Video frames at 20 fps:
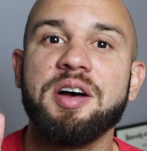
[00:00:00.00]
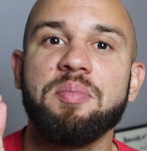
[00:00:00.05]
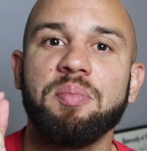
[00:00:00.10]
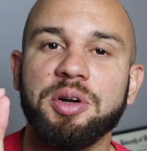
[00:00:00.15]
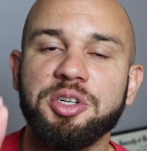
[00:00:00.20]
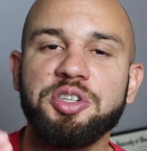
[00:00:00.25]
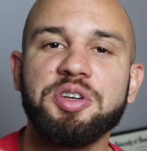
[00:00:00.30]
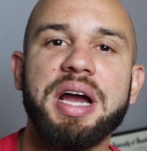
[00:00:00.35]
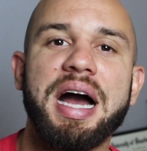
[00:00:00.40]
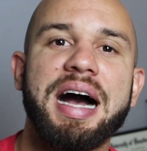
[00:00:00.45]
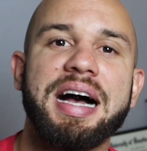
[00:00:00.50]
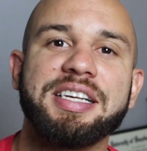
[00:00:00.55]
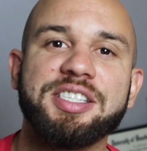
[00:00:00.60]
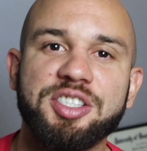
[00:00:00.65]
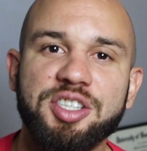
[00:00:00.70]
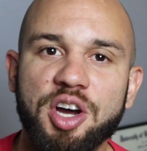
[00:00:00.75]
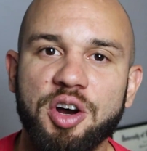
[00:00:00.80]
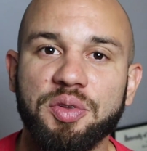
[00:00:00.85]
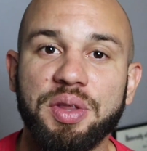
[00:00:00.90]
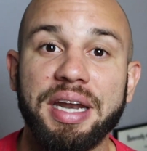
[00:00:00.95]
but you guys
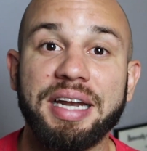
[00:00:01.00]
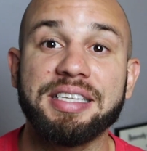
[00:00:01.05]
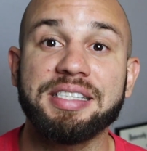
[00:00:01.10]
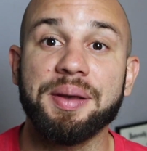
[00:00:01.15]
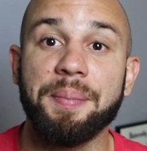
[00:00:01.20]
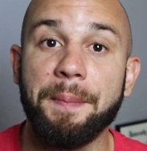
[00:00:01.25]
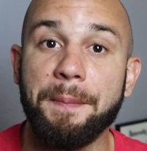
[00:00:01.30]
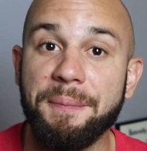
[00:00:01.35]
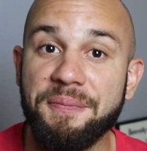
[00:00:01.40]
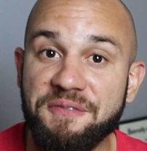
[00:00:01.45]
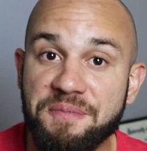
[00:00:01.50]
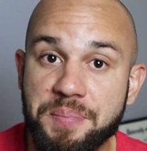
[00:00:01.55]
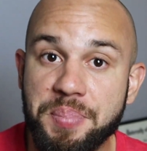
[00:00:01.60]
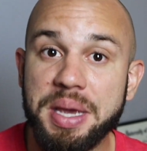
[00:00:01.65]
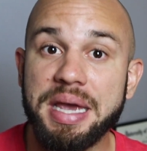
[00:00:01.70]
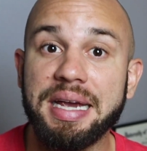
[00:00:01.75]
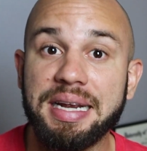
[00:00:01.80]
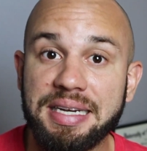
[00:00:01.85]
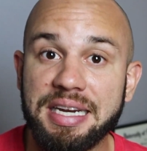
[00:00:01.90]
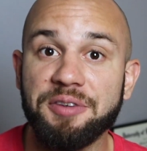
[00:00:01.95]
know that it's a
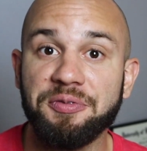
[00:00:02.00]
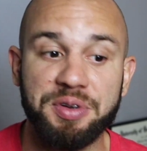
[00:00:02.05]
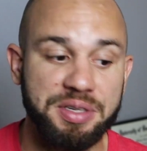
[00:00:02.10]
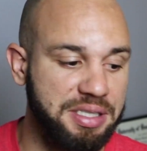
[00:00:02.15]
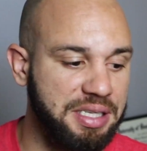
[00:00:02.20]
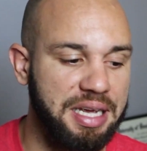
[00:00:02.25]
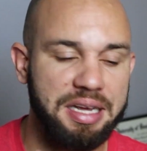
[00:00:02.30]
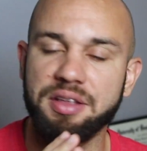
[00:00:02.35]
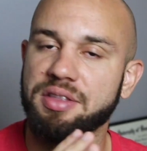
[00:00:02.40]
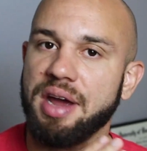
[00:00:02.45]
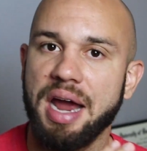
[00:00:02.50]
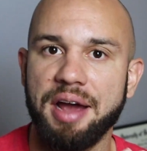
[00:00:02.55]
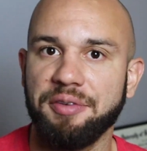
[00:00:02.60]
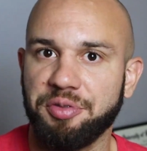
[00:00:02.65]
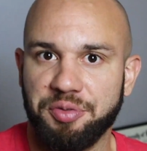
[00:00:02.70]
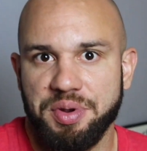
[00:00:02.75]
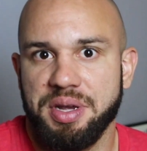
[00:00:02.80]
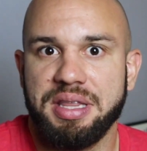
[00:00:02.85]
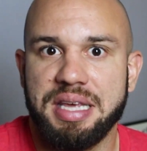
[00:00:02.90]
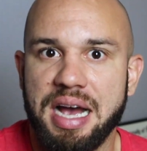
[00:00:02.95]
big difference to either have
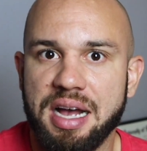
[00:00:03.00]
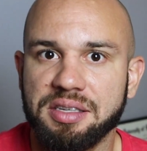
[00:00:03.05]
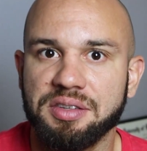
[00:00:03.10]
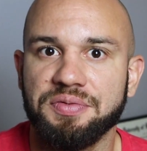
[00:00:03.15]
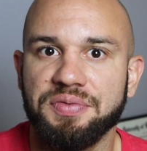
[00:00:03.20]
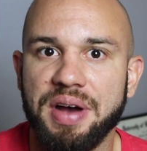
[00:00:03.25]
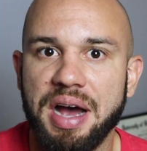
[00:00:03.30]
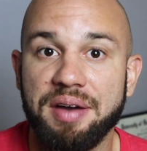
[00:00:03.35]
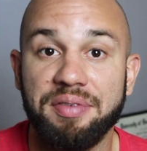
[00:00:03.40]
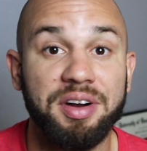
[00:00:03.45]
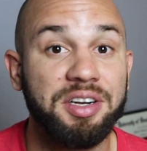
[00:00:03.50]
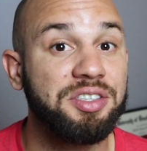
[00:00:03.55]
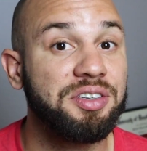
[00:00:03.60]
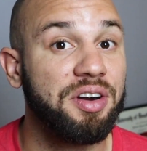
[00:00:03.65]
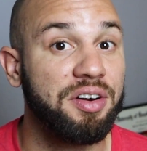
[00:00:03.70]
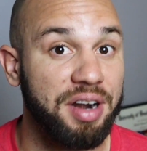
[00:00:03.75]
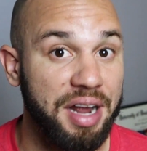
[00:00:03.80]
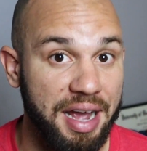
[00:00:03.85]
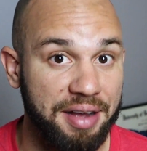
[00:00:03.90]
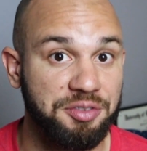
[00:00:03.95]
$3,500
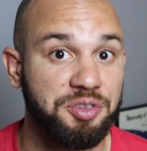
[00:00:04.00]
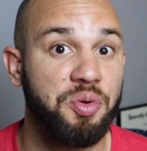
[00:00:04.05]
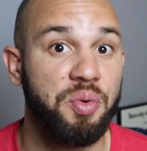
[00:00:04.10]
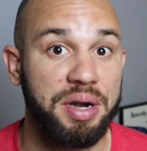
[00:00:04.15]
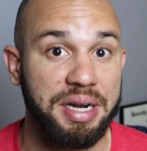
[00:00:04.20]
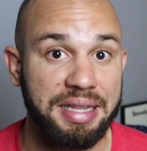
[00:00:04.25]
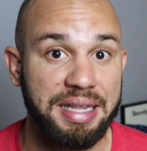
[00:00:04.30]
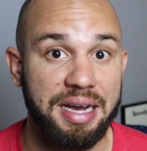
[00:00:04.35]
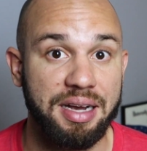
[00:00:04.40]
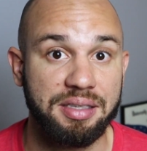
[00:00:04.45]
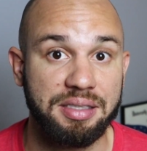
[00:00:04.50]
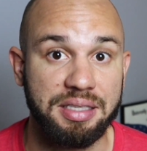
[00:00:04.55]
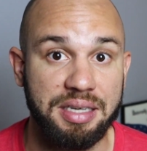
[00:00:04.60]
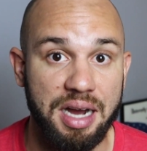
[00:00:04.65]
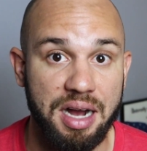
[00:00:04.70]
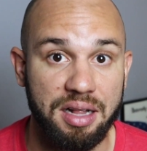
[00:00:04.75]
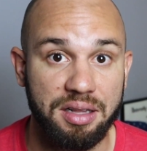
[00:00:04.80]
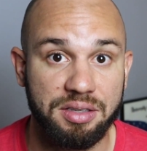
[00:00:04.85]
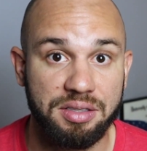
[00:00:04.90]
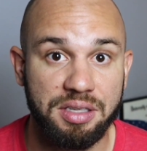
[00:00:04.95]
or to have
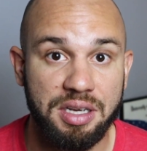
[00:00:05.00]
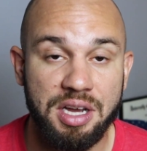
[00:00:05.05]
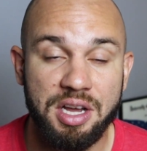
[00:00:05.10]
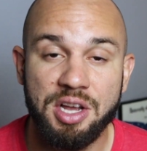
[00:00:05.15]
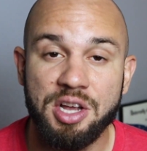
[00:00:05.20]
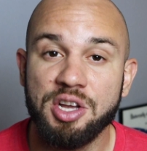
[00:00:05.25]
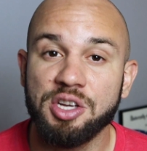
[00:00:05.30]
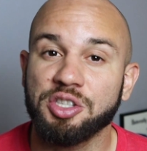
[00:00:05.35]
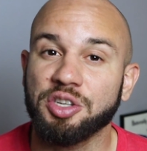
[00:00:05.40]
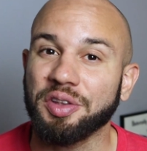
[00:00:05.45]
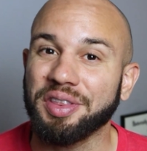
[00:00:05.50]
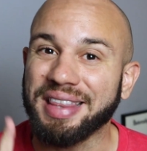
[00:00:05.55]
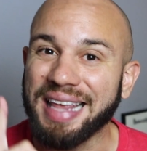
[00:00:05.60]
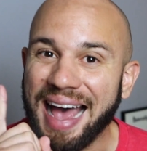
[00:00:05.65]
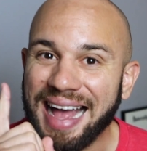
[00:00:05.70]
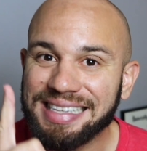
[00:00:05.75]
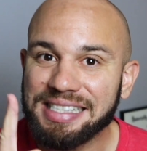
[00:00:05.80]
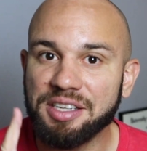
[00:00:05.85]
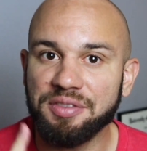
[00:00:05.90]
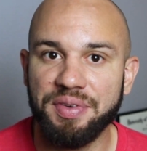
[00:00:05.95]
$20,000. So
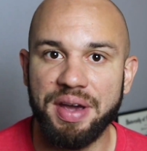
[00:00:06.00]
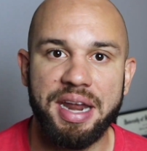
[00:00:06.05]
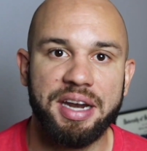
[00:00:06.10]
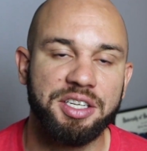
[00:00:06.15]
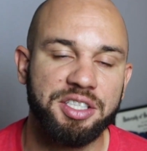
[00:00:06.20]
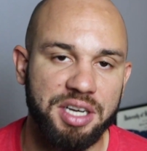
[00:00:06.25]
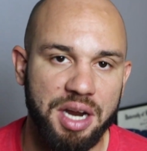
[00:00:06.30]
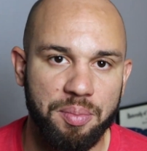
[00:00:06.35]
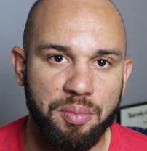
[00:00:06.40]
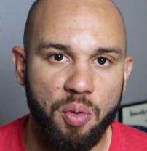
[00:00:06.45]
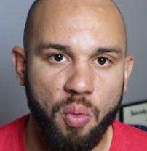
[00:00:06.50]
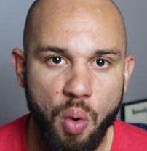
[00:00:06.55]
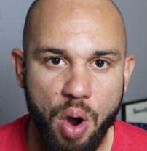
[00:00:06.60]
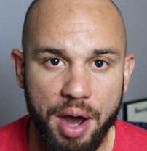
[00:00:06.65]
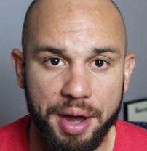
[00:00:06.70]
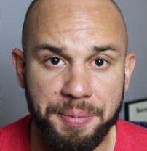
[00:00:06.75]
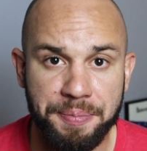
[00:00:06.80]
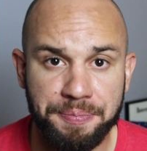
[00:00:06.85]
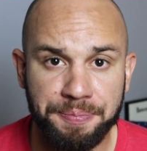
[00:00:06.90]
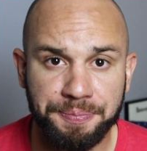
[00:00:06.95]
that's advantage number
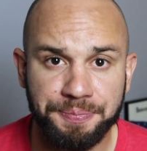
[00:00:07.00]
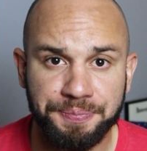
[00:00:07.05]
one.